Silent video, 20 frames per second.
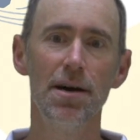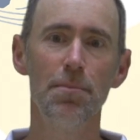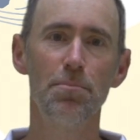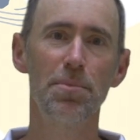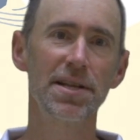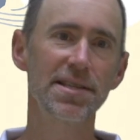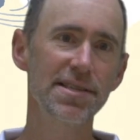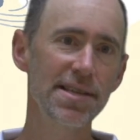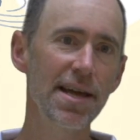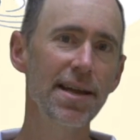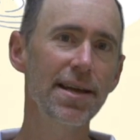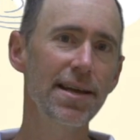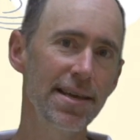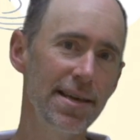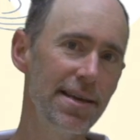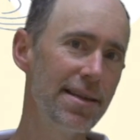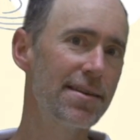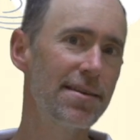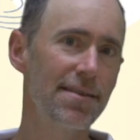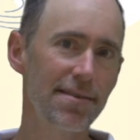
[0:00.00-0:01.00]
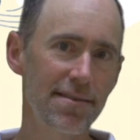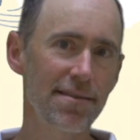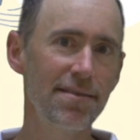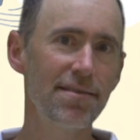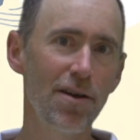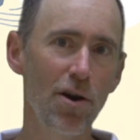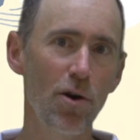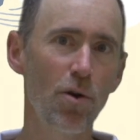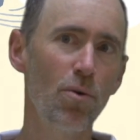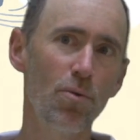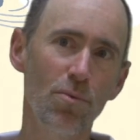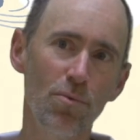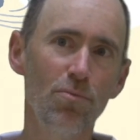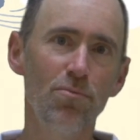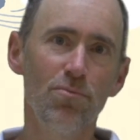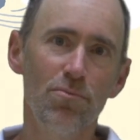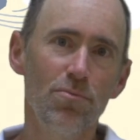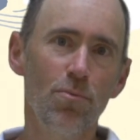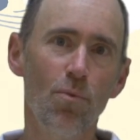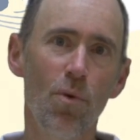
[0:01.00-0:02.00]
But it's kind of key to know
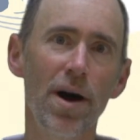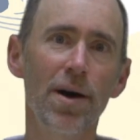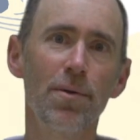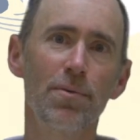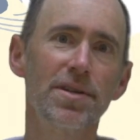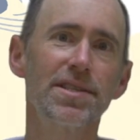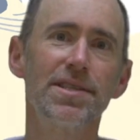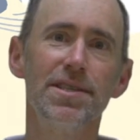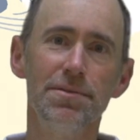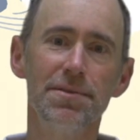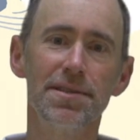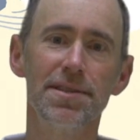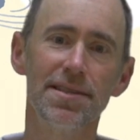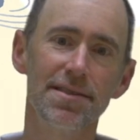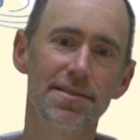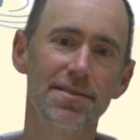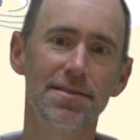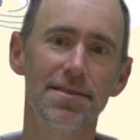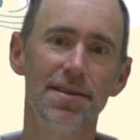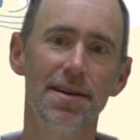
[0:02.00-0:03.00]
why we're doing this.